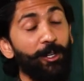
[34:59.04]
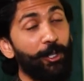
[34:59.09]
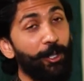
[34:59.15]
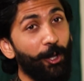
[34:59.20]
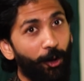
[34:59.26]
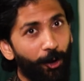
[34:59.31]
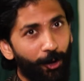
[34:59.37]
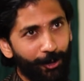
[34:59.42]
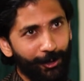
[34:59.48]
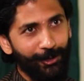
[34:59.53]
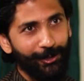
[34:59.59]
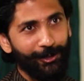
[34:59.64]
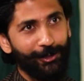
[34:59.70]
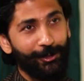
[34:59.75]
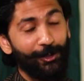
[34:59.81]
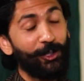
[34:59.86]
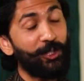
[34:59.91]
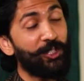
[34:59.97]

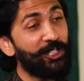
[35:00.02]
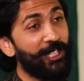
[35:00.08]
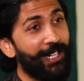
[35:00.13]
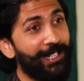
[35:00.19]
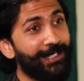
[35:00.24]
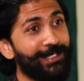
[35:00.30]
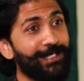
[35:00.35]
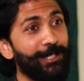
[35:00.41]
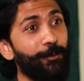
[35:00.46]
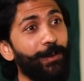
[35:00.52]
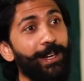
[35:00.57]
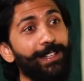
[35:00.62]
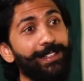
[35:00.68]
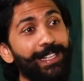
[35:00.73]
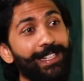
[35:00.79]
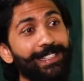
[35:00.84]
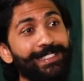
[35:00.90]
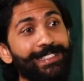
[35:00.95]
dogs to change the way
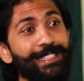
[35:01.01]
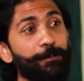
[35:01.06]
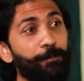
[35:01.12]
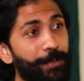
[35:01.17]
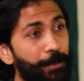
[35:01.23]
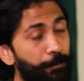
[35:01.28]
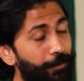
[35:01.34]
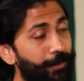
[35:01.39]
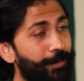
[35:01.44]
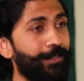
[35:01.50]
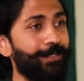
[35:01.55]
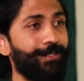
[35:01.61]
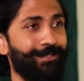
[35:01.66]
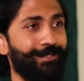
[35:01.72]
they see people.